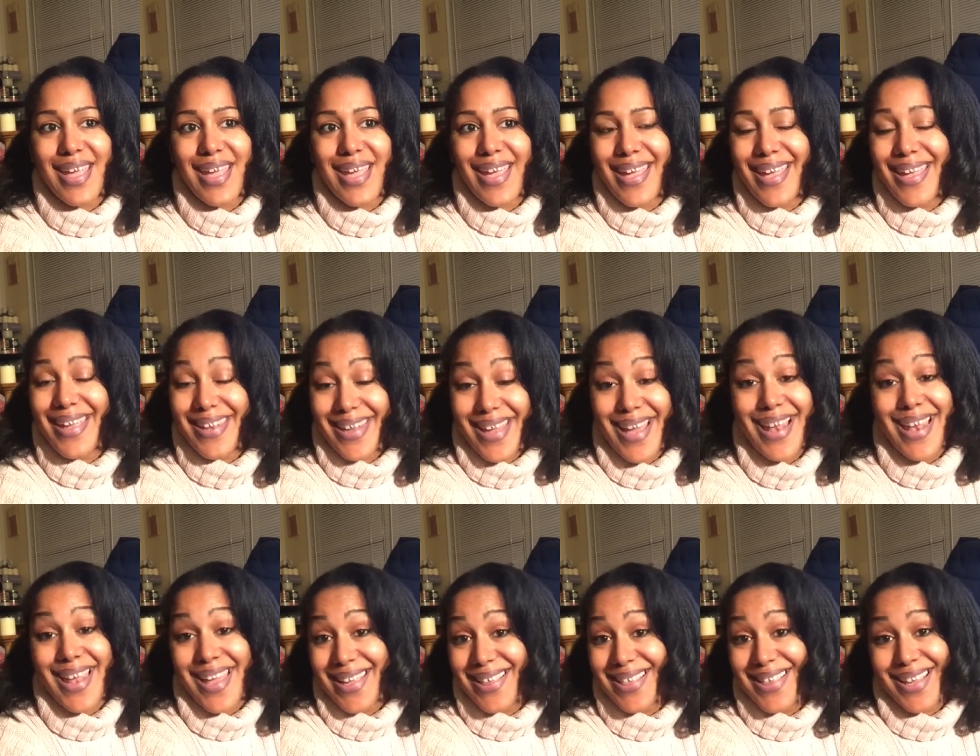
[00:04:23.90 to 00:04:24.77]
And I
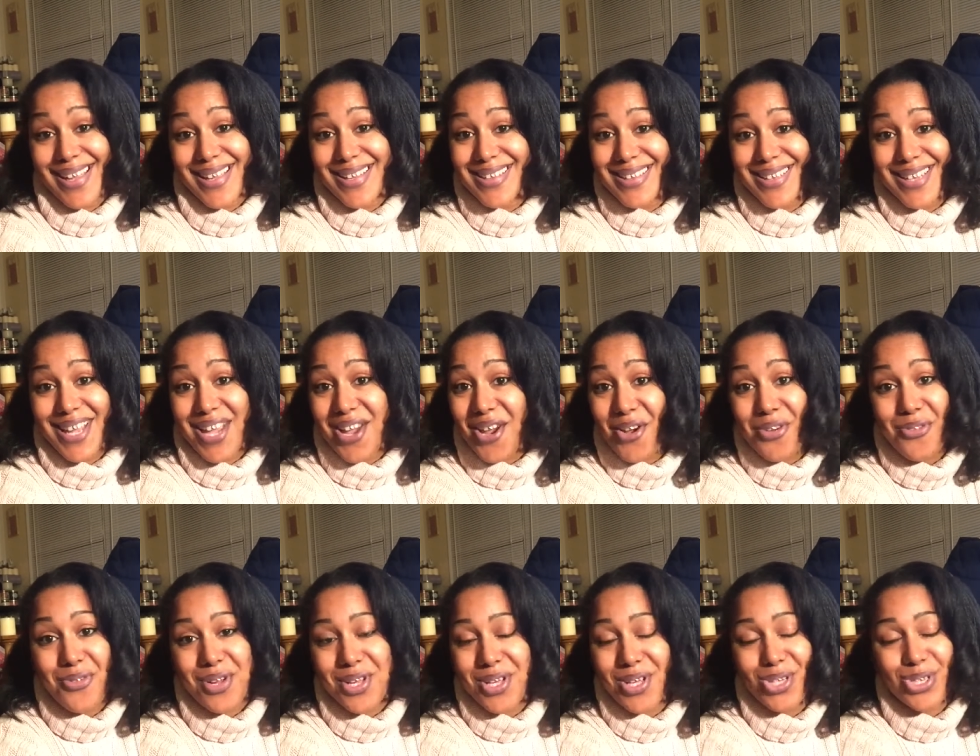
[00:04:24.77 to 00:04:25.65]
like that. I
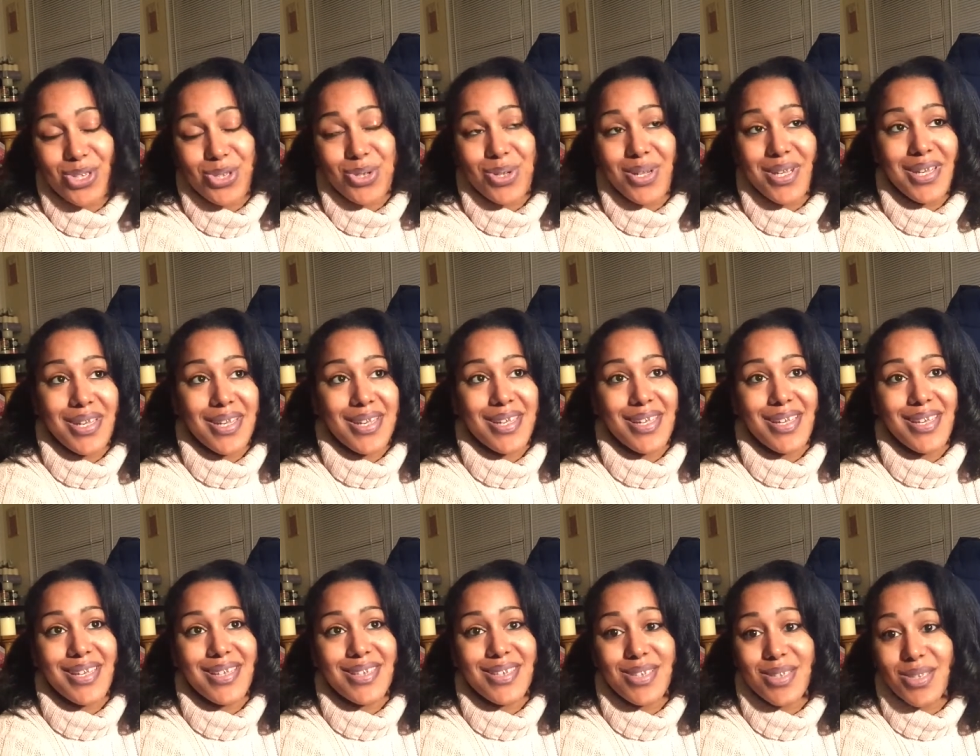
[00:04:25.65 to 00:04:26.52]
really enjoy it.
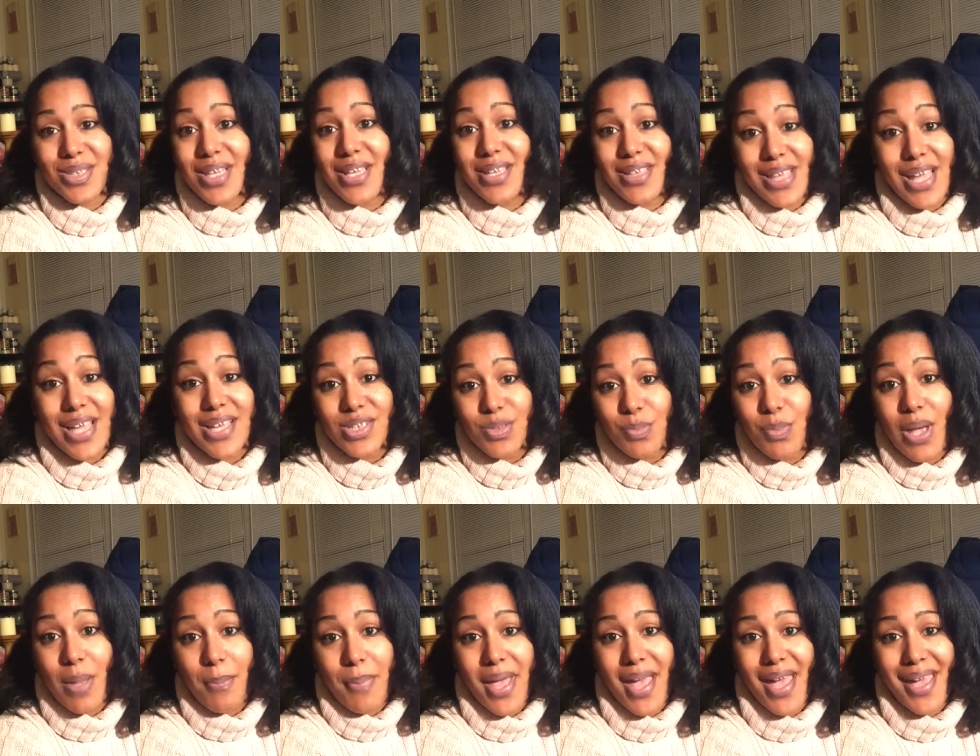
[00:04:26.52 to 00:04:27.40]
It's, that's
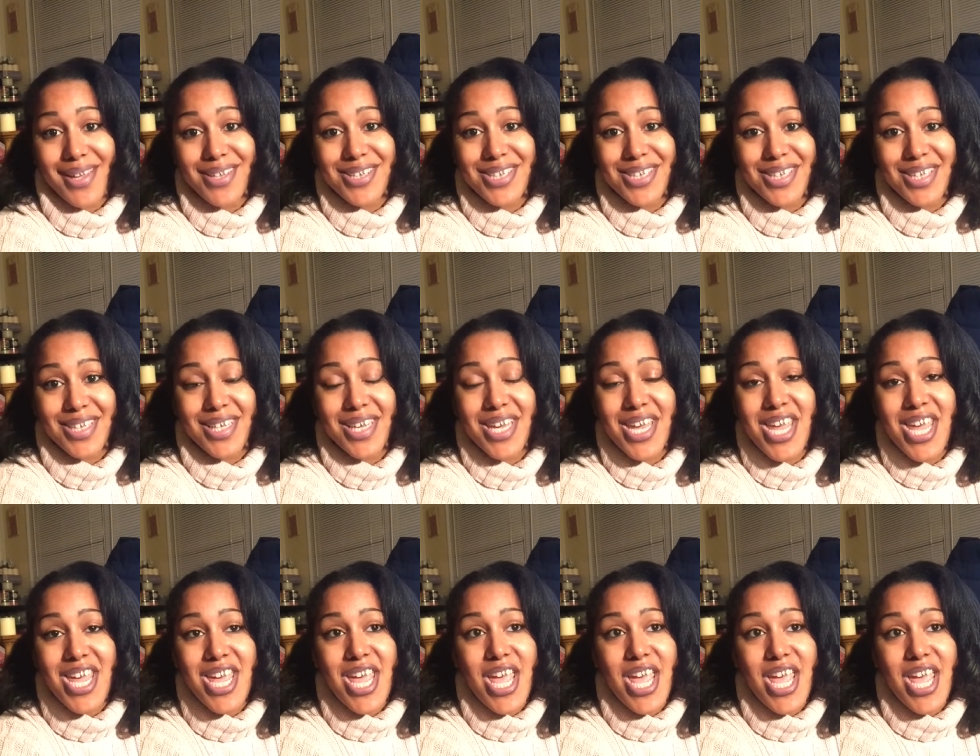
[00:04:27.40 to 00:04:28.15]
my passion.